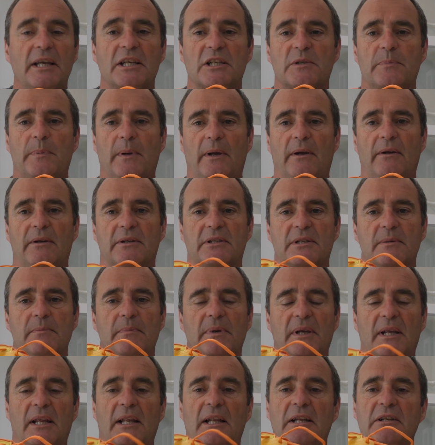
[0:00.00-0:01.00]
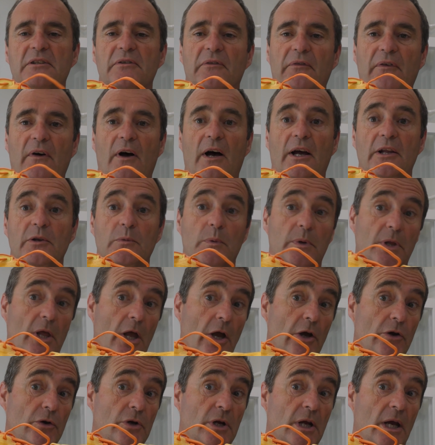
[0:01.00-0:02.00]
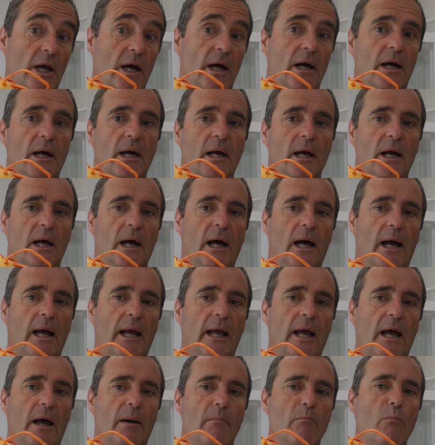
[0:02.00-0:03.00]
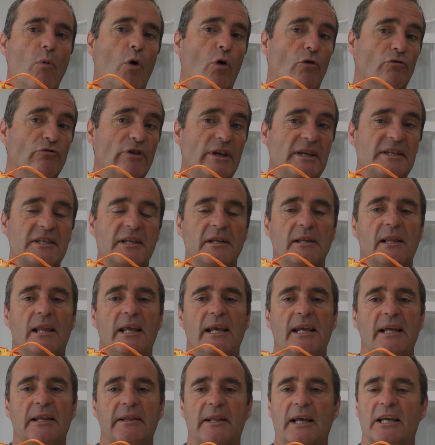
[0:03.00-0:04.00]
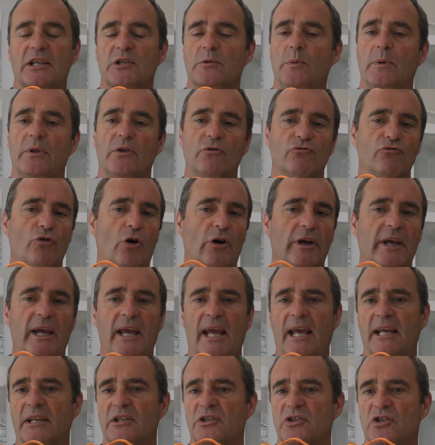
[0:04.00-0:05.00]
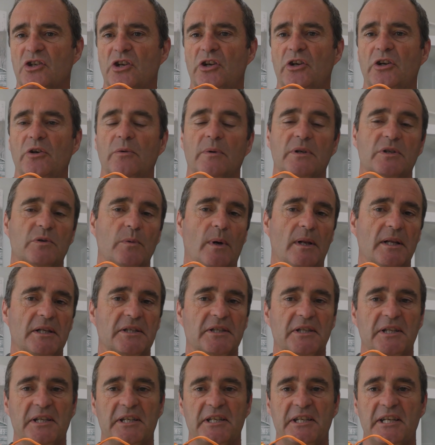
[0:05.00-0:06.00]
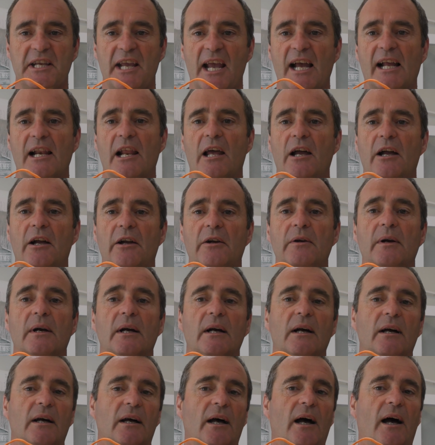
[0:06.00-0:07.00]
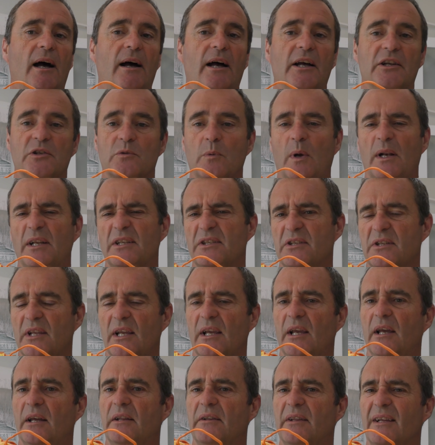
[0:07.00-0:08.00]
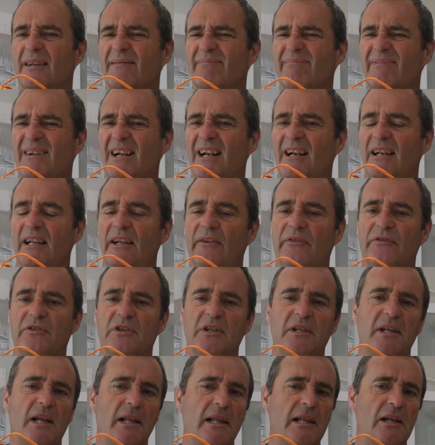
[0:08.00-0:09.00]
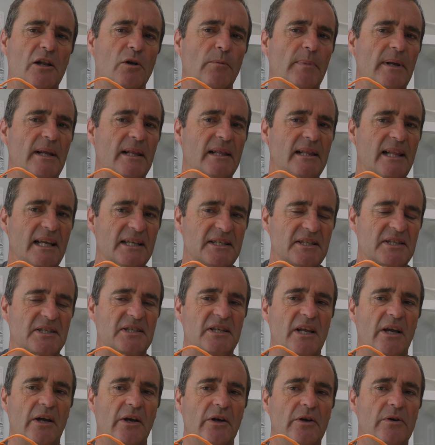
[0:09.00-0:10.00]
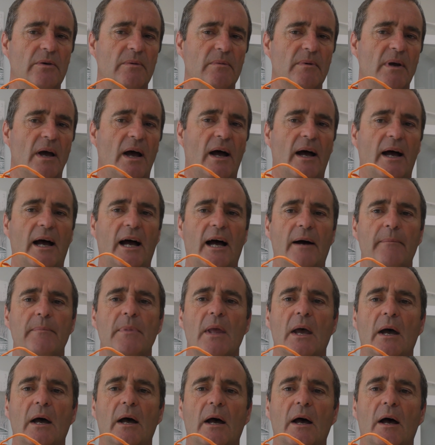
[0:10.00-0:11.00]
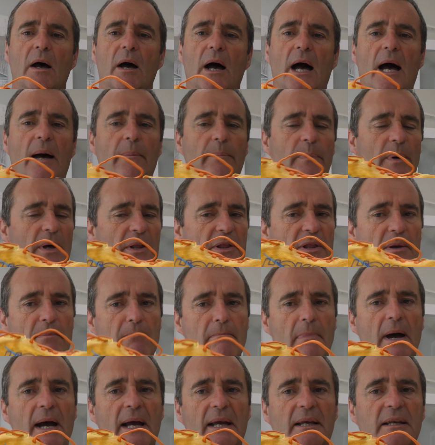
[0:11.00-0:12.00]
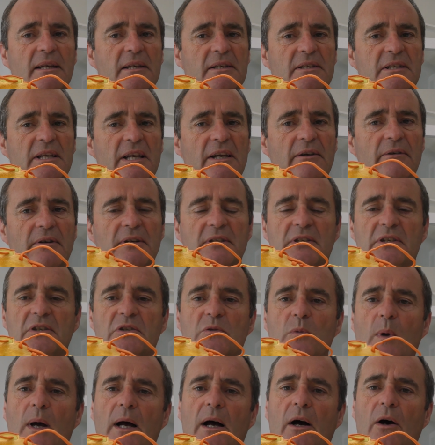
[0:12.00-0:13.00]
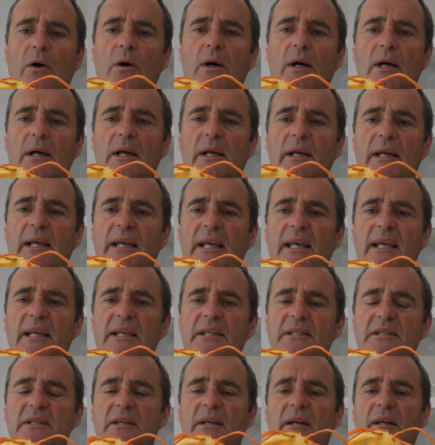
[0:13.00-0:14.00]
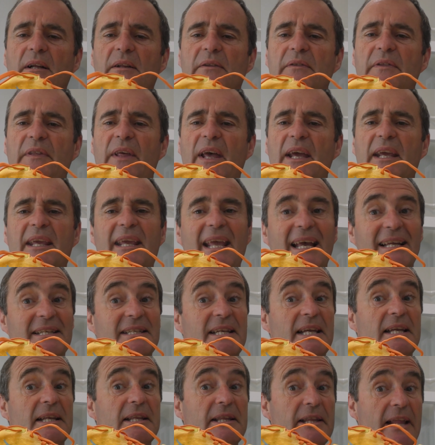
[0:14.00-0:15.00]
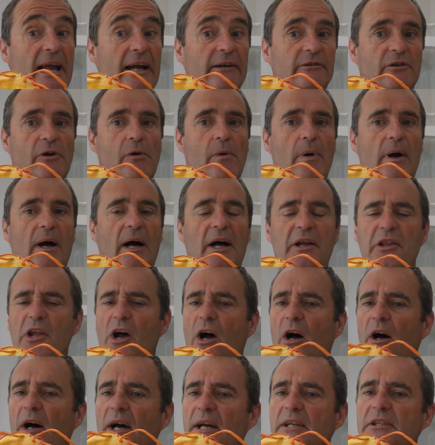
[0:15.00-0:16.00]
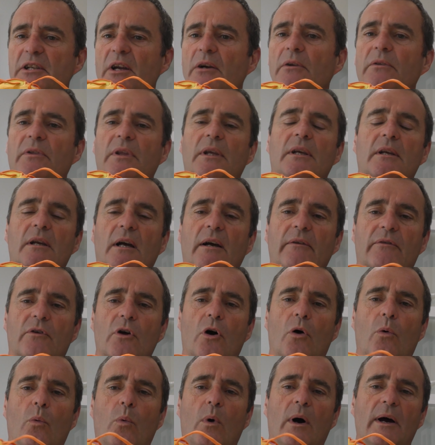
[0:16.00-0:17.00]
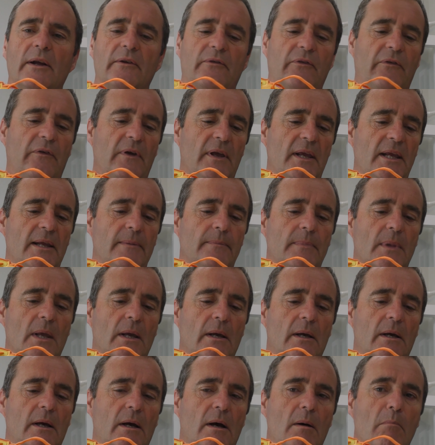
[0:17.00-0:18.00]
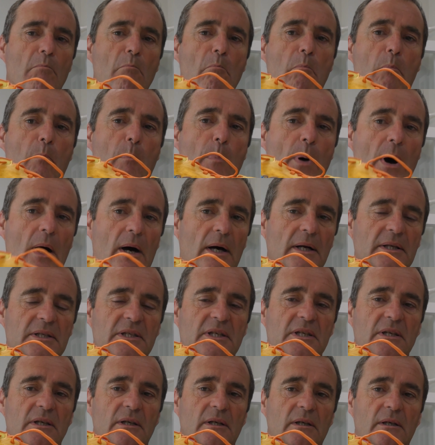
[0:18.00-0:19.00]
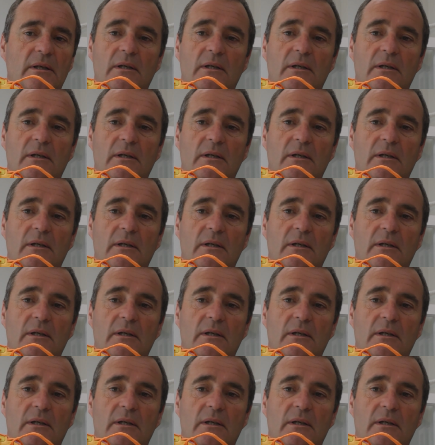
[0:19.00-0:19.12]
experience, am beginning to find with Hoka more recently, and that's with the Rocket X2, as well as the Cielo, as well as the Clifton a little bit less so, but the Mach series as well, is they're getting narrower, and I don't think I've got wide feet. But